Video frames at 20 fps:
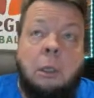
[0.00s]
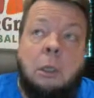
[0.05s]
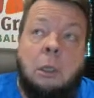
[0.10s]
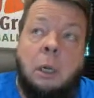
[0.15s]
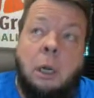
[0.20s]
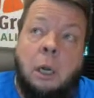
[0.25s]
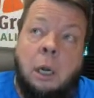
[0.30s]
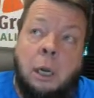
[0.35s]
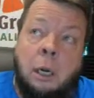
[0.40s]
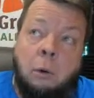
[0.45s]

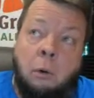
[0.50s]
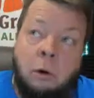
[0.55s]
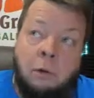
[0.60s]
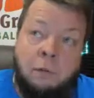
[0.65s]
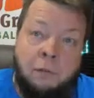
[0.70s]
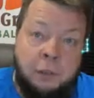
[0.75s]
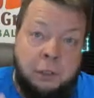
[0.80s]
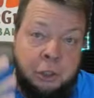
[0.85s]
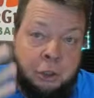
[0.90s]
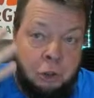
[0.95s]
uh, or
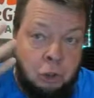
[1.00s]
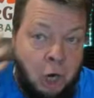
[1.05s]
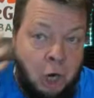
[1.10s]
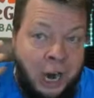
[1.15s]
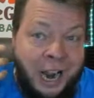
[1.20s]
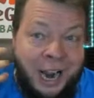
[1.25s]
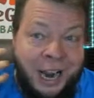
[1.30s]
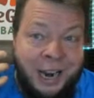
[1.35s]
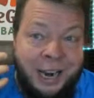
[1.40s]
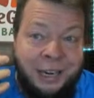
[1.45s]
if it's
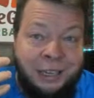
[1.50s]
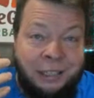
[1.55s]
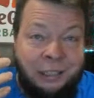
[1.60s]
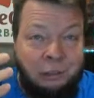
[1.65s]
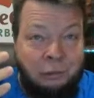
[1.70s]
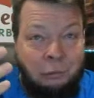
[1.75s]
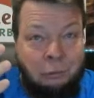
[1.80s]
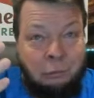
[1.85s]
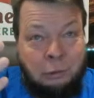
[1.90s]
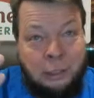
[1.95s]
dry
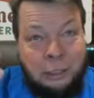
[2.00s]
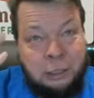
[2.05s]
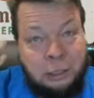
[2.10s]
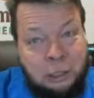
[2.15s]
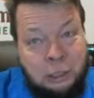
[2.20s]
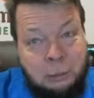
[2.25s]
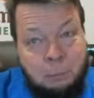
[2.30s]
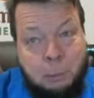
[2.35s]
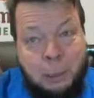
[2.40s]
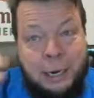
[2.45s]
and getting
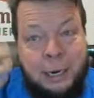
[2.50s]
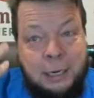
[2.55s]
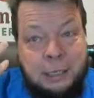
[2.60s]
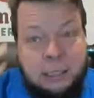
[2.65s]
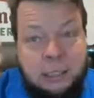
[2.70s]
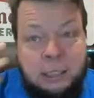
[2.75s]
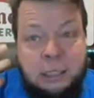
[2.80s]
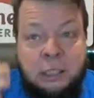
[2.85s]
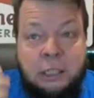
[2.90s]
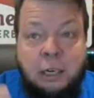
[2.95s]
split
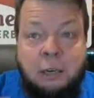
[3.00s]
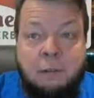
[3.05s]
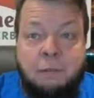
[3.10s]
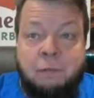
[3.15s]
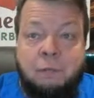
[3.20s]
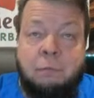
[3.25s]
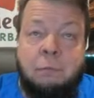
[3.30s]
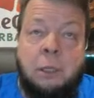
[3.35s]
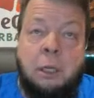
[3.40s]
ends and stuff,